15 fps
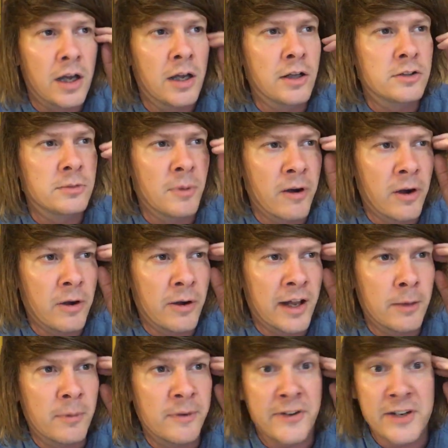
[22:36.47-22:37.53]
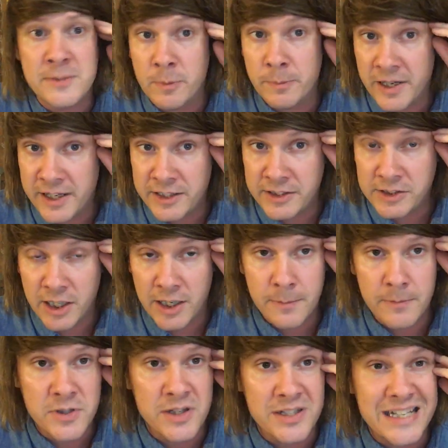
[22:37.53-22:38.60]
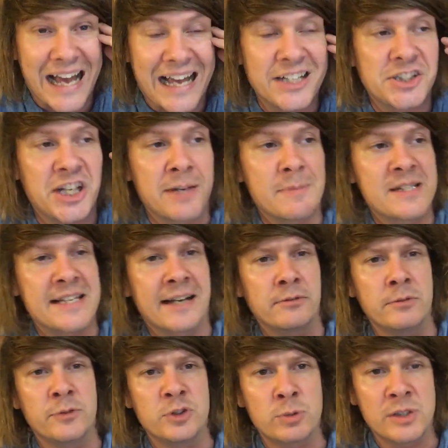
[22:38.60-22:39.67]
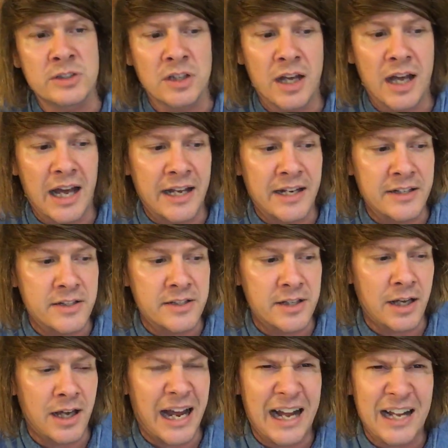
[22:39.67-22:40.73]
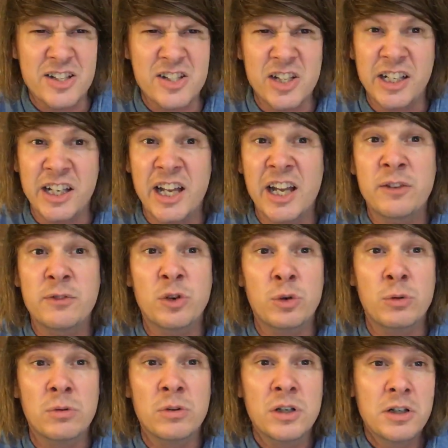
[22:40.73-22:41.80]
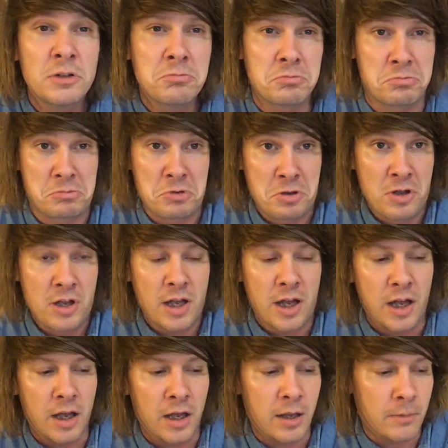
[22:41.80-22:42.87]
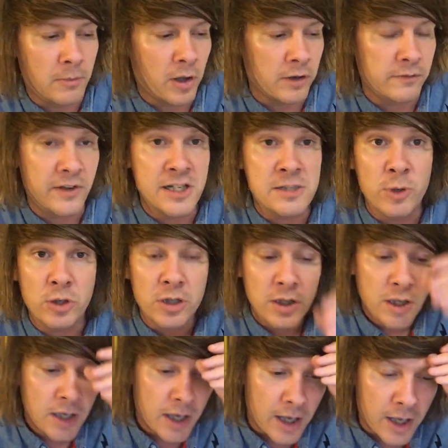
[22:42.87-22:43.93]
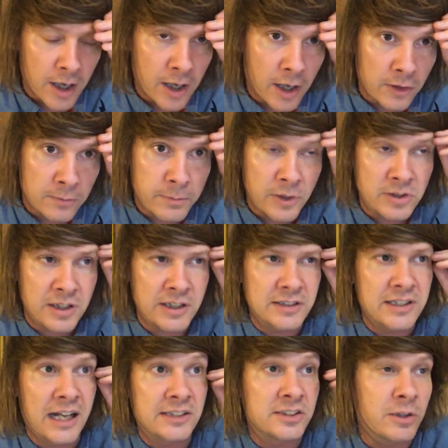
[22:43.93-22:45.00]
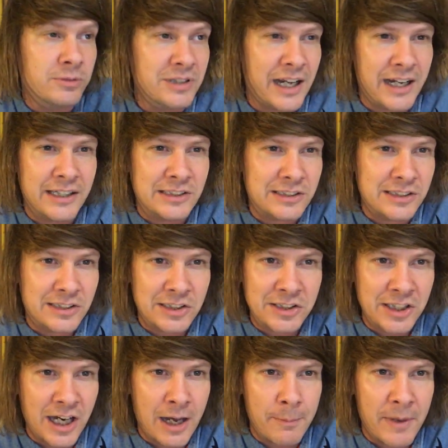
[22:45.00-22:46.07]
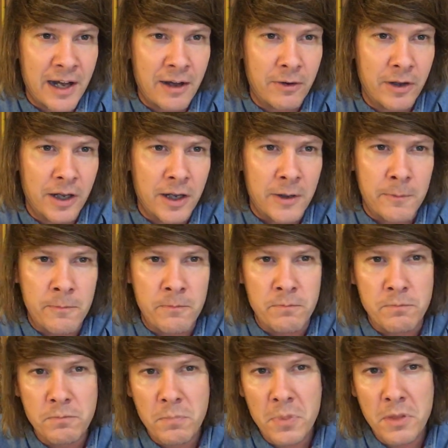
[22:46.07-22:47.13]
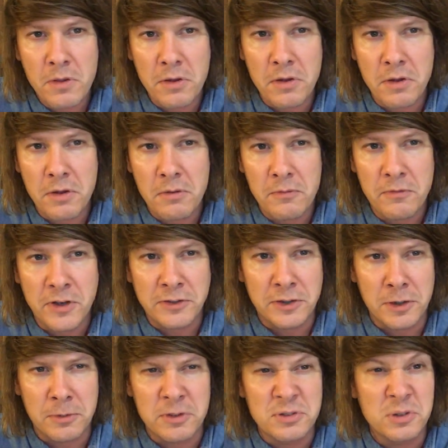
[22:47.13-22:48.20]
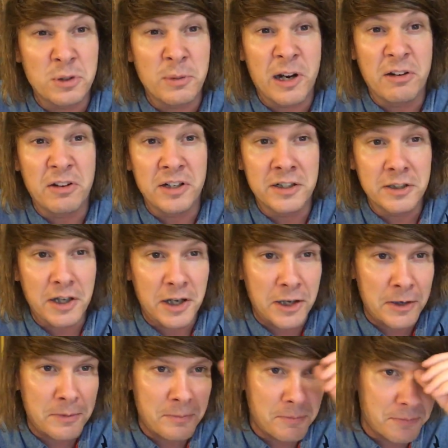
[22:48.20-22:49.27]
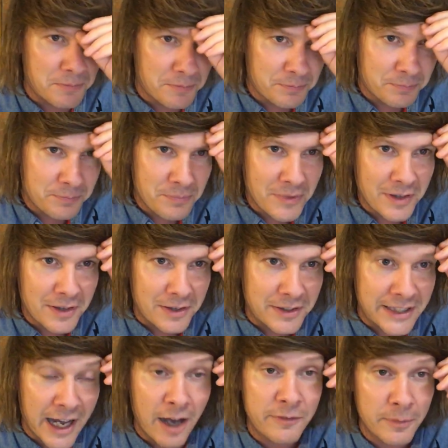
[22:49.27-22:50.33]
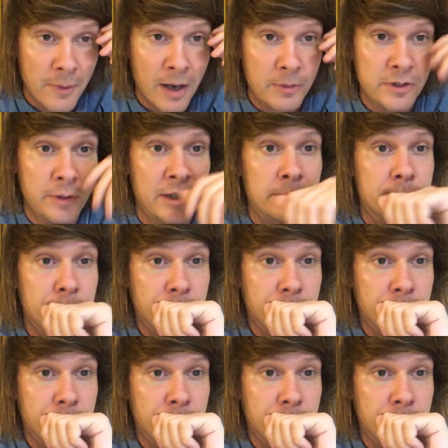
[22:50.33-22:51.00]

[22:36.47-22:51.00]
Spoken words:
tomorrow and on my Facebook page. So it's at Jamie Stangen for Twitter and at Sunny Haired Fool on Facebook. I'll post a link to that. So yeah, it's a chat about things I don't want to talk about really. Yeah, I think Mark would do it.